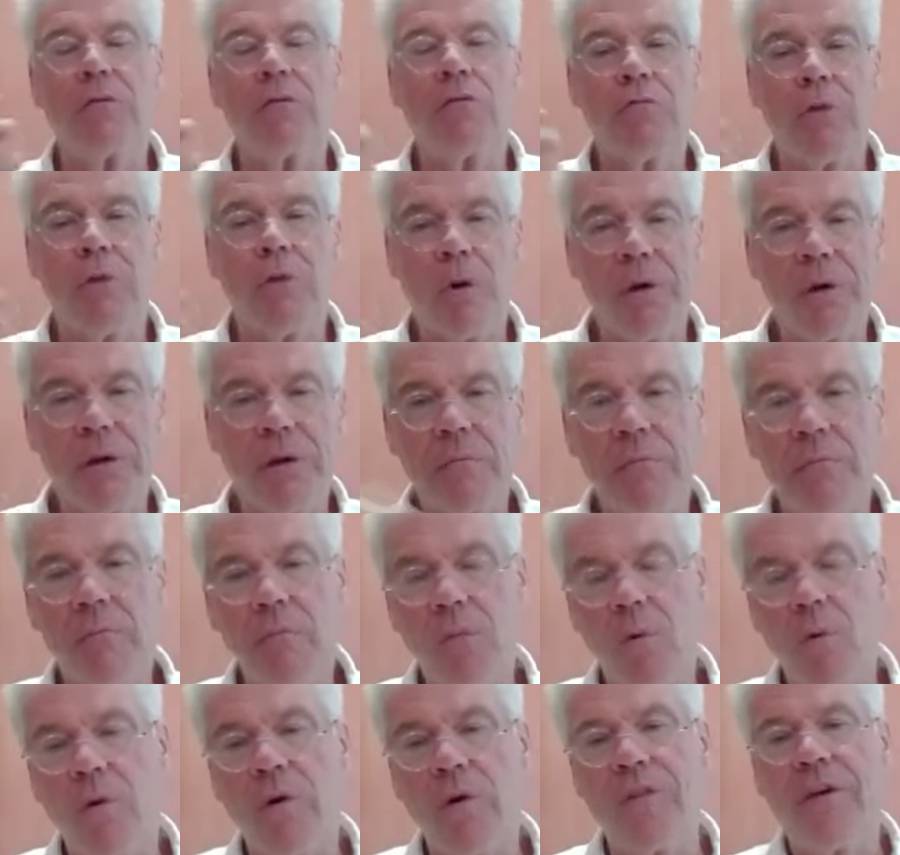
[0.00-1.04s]
growing
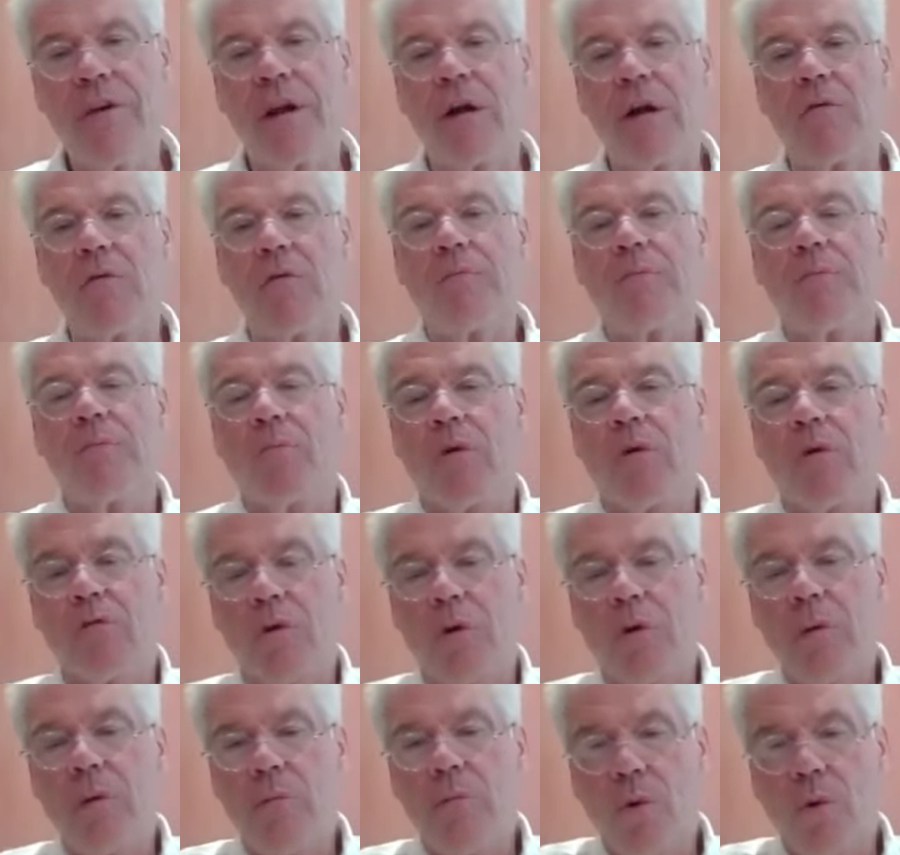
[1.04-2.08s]
more than our we're
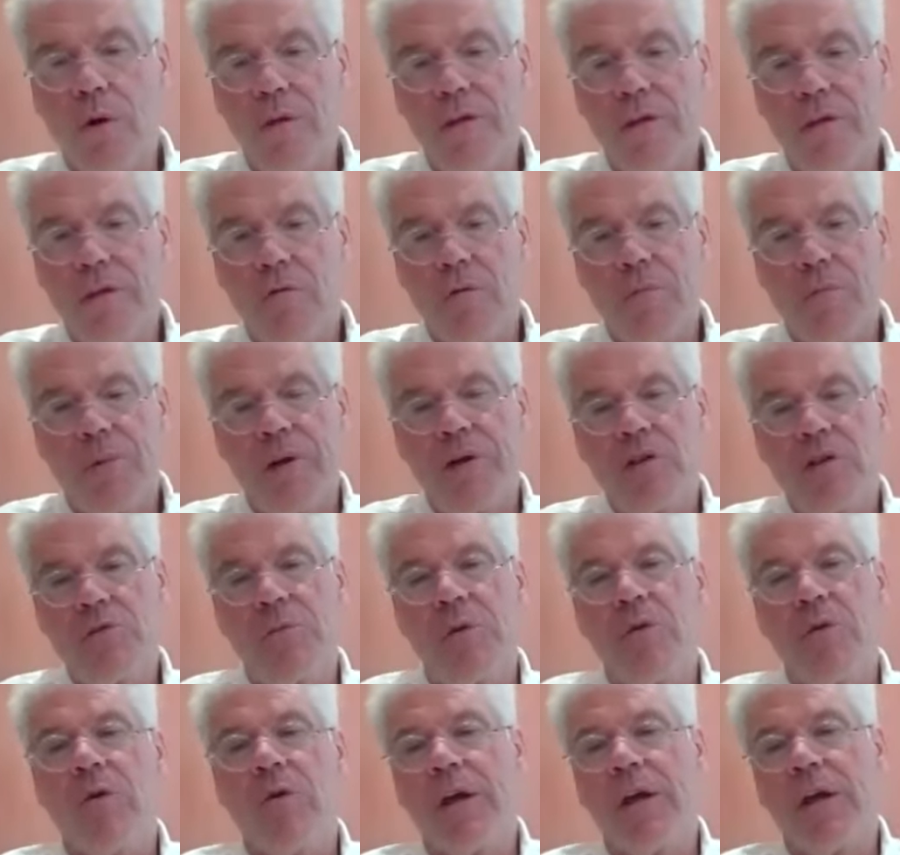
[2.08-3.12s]
growing more than the
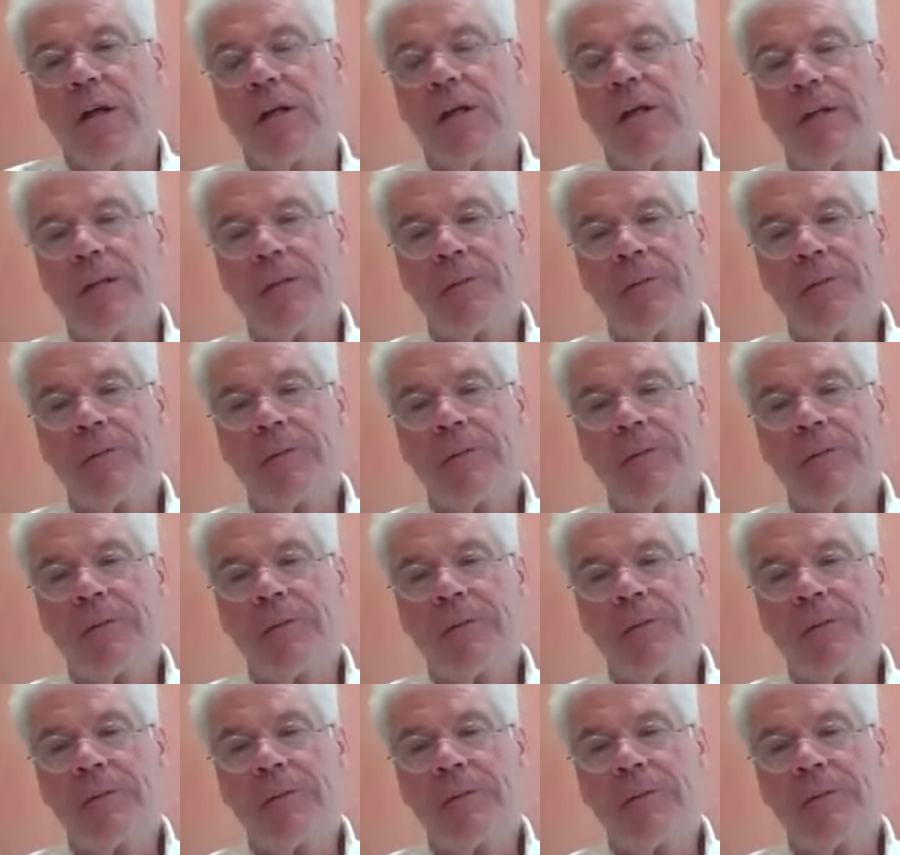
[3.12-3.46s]
replacement rate.